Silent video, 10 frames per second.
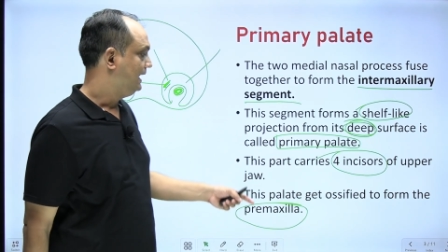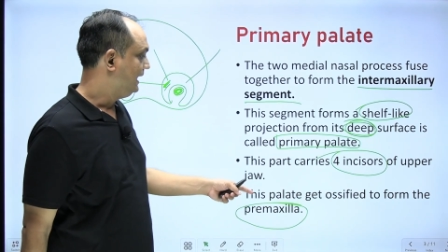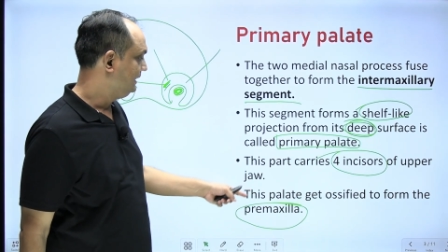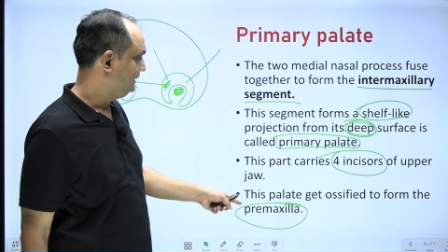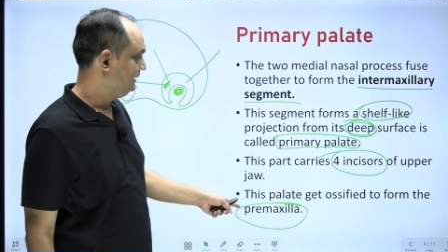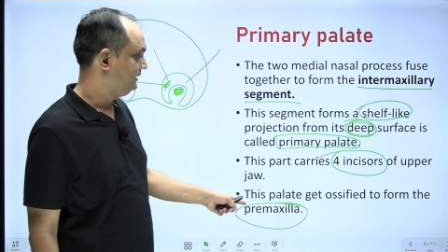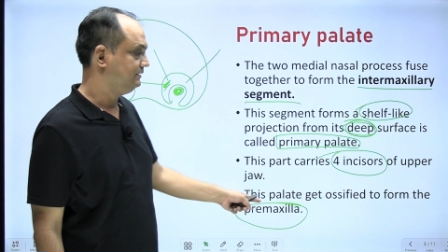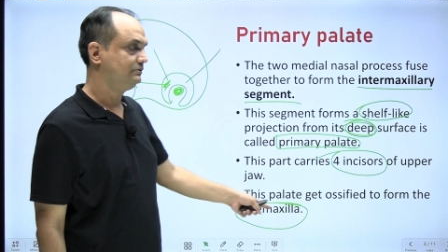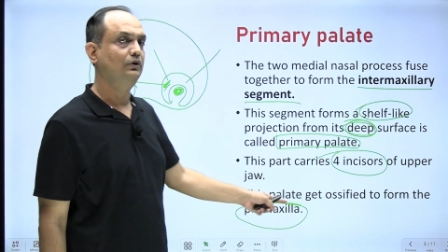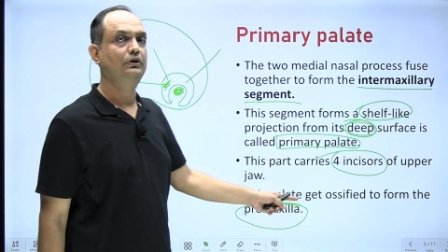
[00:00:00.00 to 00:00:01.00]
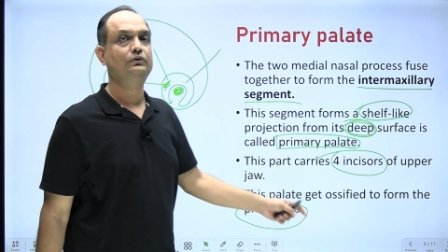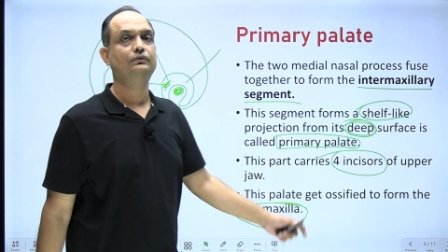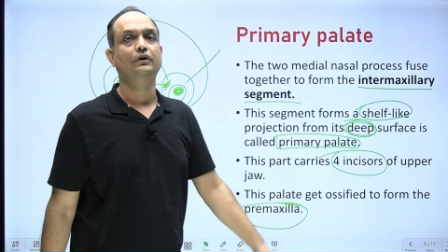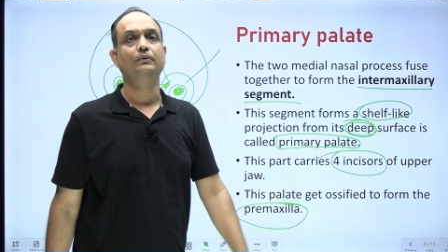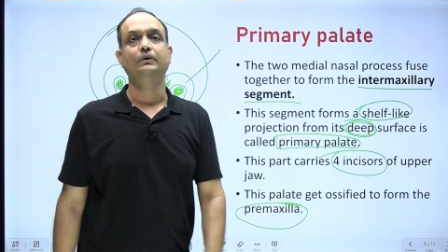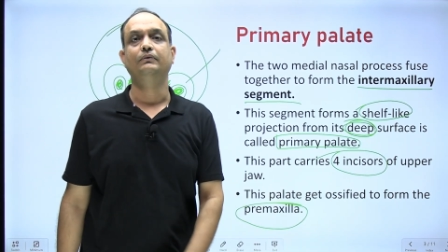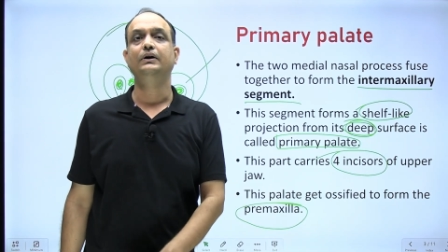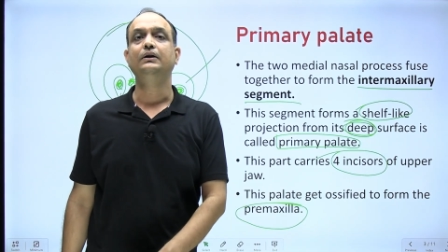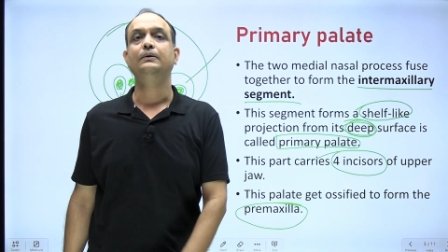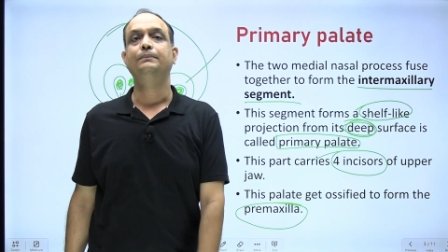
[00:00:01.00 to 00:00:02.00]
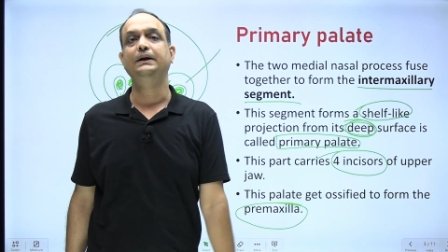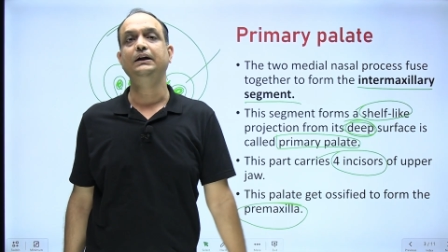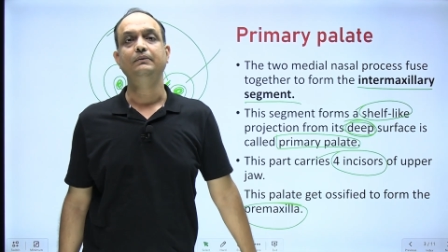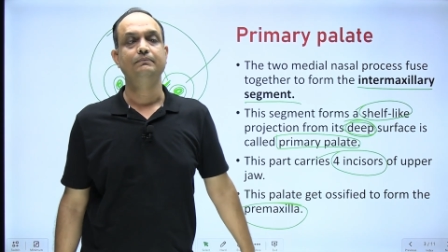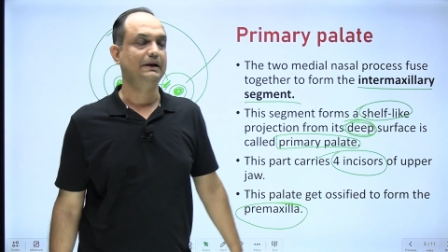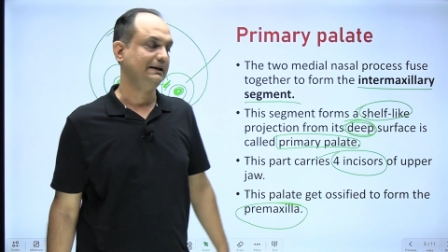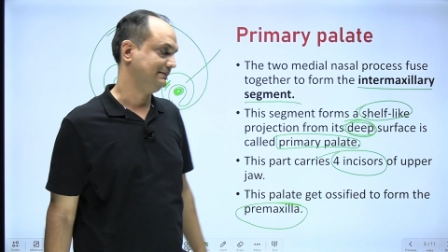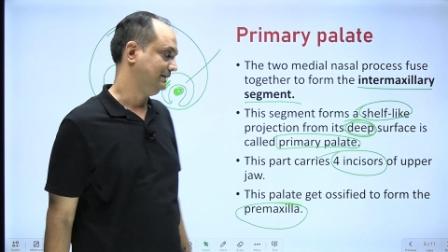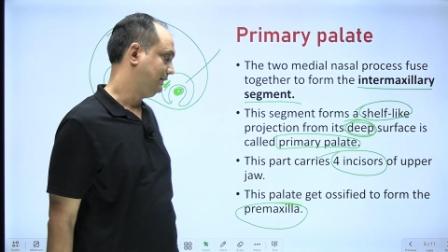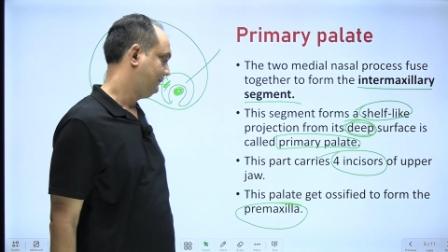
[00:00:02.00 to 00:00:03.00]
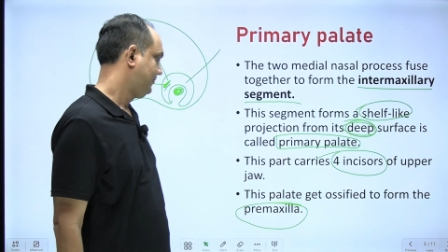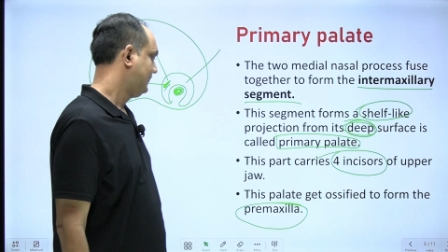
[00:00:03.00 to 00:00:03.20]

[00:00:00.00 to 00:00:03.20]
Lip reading: and it is going to form your premaxilla.